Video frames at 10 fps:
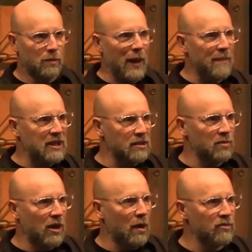
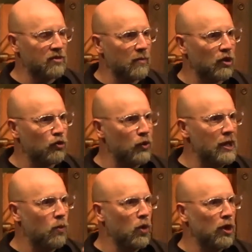Baptism comes from the
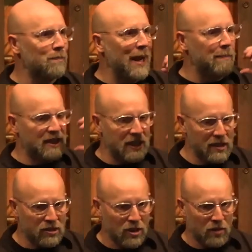Greek word
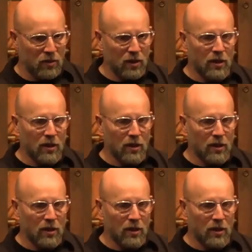baptizo,